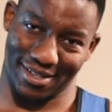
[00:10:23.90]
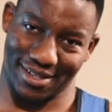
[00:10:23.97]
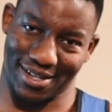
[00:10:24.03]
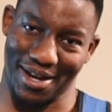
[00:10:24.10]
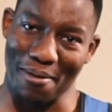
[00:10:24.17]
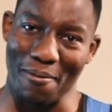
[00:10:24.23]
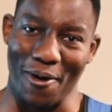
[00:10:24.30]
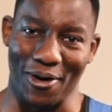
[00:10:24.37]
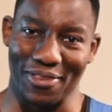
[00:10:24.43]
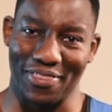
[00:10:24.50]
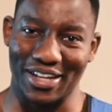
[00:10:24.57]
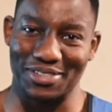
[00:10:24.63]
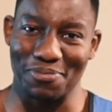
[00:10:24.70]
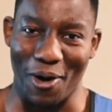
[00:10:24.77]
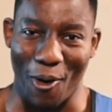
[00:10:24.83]
Come on,
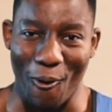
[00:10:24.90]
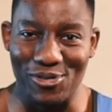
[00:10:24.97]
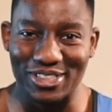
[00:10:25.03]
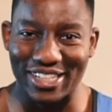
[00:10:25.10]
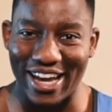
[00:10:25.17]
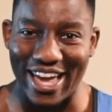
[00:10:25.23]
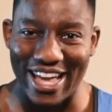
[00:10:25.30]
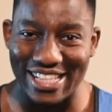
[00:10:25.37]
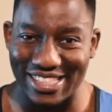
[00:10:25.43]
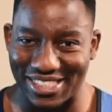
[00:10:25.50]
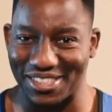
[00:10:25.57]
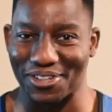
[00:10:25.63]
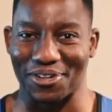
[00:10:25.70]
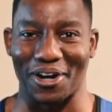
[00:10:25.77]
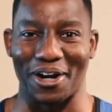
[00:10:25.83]
that's my whole entire
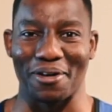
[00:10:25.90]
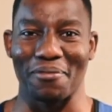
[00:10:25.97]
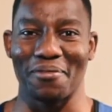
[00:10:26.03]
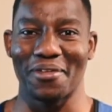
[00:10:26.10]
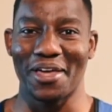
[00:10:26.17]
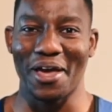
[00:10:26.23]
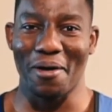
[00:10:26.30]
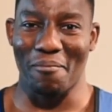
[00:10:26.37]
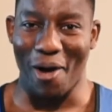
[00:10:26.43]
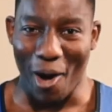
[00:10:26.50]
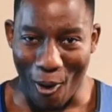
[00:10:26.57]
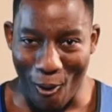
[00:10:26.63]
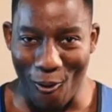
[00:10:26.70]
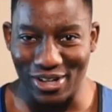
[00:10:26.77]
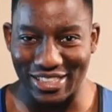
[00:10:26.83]
Instagram. My
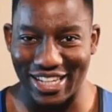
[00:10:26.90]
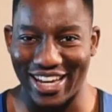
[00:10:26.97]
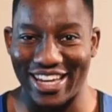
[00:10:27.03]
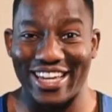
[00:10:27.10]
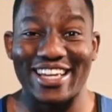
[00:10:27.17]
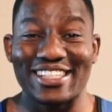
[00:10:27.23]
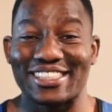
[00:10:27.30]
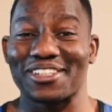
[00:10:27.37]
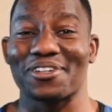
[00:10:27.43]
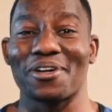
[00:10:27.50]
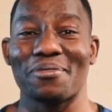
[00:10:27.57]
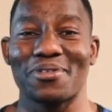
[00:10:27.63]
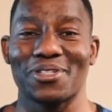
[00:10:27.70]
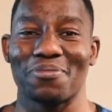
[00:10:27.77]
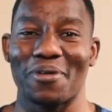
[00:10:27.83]
whole entire
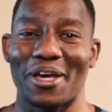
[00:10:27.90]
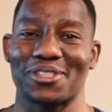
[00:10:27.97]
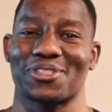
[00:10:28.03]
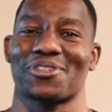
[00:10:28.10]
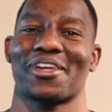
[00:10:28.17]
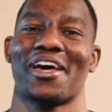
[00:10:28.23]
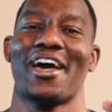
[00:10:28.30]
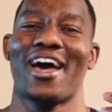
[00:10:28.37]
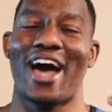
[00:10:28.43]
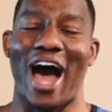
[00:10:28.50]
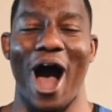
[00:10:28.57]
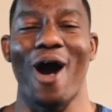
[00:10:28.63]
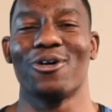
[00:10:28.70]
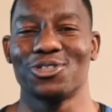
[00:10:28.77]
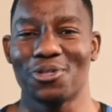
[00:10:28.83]
Instagram is based on
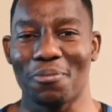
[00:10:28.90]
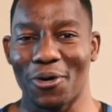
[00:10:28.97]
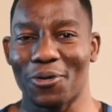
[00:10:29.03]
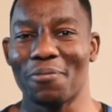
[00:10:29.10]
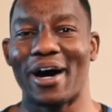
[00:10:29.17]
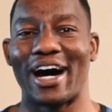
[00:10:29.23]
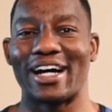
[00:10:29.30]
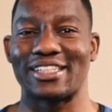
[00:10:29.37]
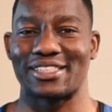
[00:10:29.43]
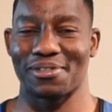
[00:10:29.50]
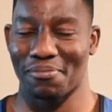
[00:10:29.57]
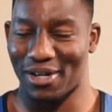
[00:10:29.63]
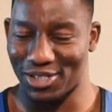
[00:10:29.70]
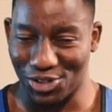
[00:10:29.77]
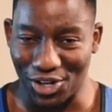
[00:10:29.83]
how to build mass.
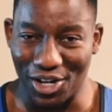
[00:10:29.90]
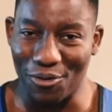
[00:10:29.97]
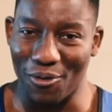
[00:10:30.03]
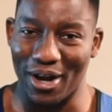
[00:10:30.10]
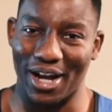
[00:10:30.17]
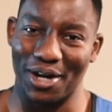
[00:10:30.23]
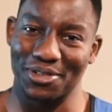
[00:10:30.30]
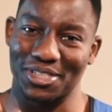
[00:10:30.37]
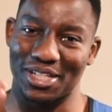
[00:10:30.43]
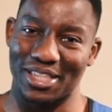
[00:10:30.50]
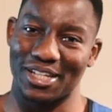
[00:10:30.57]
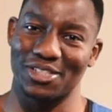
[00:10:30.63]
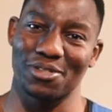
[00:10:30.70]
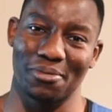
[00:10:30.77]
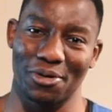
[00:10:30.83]
My training workouts are
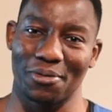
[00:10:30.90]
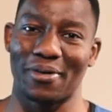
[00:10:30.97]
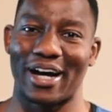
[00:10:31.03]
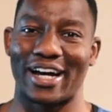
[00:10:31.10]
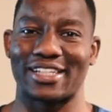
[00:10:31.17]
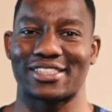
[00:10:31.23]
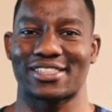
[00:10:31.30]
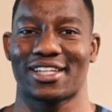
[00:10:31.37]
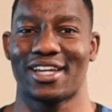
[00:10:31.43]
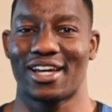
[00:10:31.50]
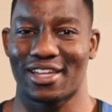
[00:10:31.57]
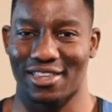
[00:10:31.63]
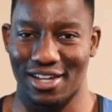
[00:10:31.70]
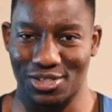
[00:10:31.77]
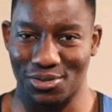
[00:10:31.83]
there to build mass.
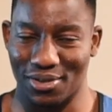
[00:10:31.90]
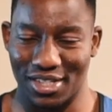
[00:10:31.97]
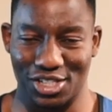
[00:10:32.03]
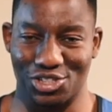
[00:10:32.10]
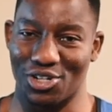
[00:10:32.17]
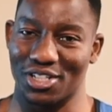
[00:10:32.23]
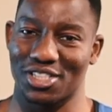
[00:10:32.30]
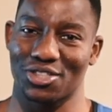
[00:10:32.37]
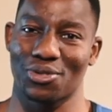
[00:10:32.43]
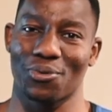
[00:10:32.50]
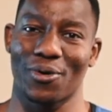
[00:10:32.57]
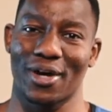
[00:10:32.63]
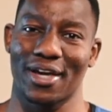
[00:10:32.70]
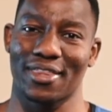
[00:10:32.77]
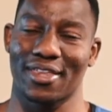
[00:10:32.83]
That's why they're structured the
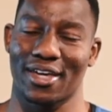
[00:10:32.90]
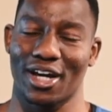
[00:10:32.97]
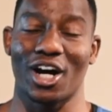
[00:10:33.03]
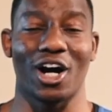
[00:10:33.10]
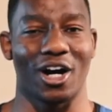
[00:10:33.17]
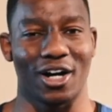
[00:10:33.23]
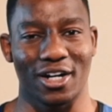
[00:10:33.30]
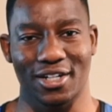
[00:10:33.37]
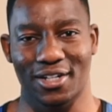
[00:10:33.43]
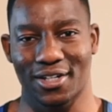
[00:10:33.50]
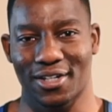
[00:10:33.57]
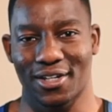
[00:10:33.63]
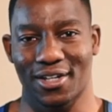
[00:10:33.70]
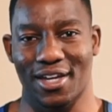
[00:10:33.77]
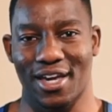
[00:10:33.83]
way they are,
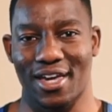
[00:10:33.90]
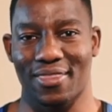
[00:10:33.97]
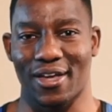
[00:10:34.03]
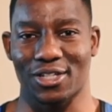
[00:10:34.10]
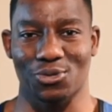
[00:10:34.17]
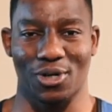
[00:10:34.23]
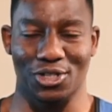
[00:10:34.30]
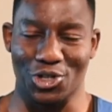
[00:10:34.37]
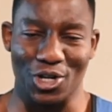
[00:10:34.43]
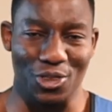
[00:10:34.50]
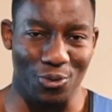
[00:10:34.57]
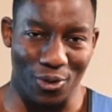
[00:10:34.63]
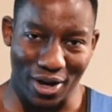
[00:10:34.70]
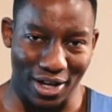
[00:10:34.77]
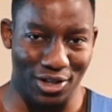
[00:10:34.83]
and that's why I train the
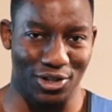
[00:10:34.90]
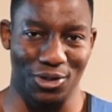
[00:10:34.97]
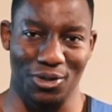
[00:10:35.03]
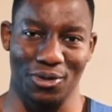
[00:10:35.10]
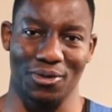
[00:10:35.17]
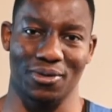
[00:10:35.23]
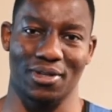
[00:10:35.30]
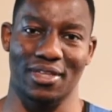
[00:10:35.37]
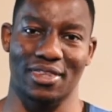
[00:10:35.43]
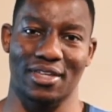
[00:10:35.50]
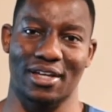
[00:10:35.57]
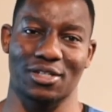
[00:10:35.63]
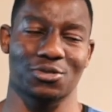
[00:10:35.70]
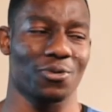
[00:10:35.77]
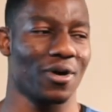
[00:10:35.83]
way I do, and
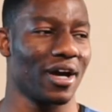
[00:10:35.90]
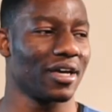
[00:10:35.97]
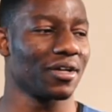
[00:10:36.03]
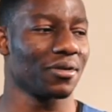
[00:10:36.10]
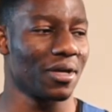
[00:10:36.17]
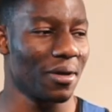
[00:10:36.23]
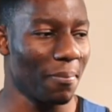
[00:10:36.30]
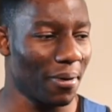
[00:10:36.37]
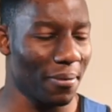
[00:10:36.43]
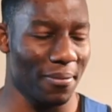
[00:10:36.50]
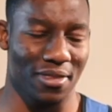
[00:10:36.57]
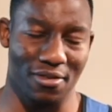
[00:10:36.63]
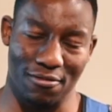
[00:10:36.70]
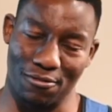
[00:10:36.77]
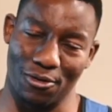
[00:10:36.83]
that's why I
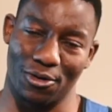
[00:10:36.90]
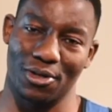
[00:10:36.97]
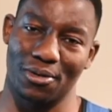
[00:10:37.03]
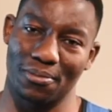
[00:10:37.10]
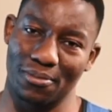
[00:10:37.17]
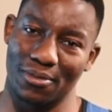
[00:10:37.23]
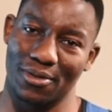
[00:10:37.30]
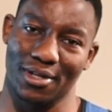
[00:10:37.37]
implement the volume